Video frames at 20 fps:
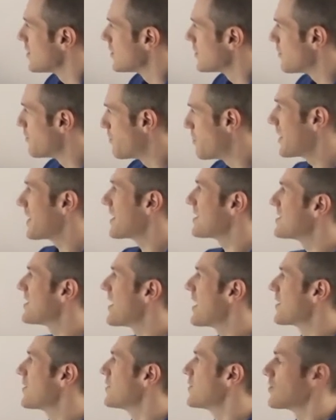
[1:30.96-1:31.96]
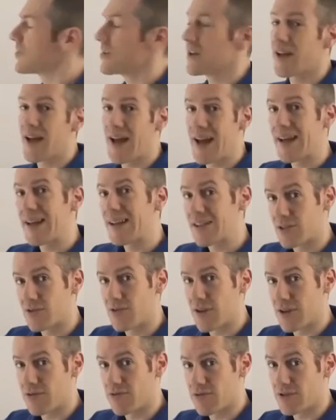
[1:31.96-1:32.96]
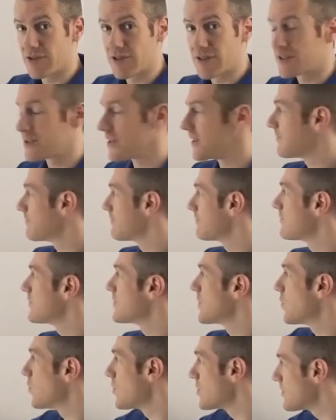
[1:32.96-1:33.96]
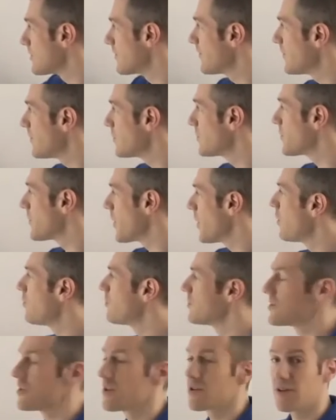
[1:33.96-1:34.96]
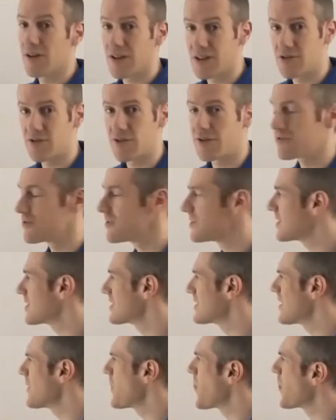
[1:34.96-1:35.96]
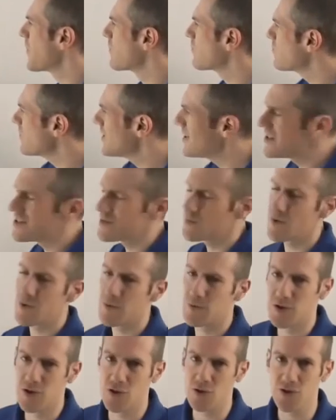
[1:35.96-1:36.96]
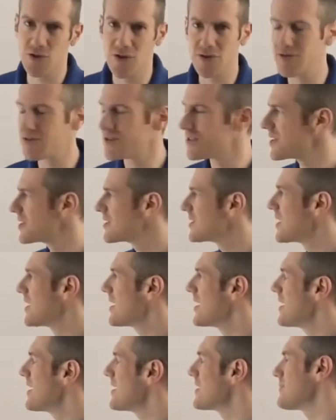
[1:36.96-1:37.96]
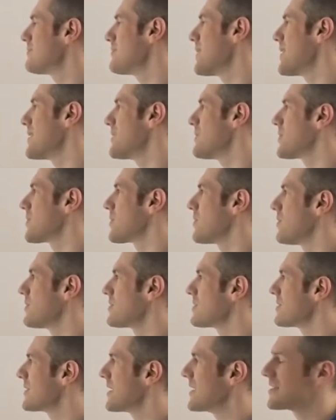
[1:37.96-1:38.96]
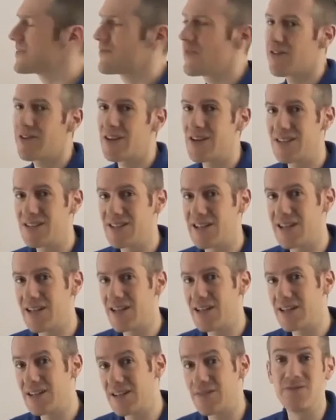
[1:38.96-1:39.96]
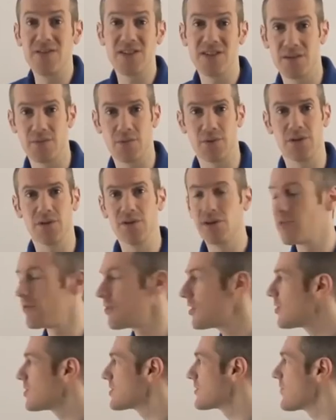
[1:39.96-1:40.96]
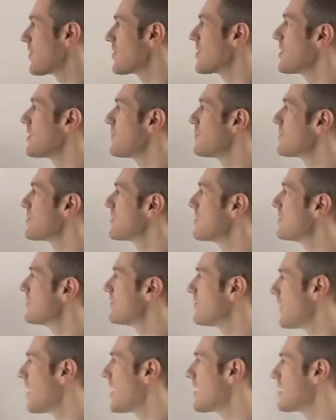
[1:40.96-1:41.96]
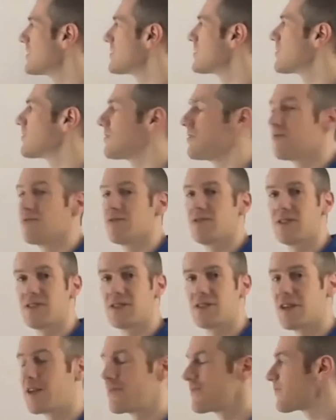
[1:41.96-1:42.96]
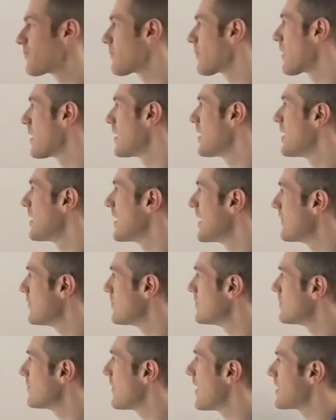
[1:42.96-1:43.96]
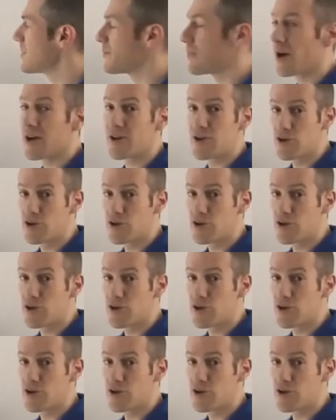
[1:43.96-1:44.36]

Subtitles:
the biggest angle you can get is 360. So once you've filled up the whole circle, that's 360. The reason we choose 360 is mainly because it's very easily divisible. There are lots of other numbers that divide into 360. If you divide it by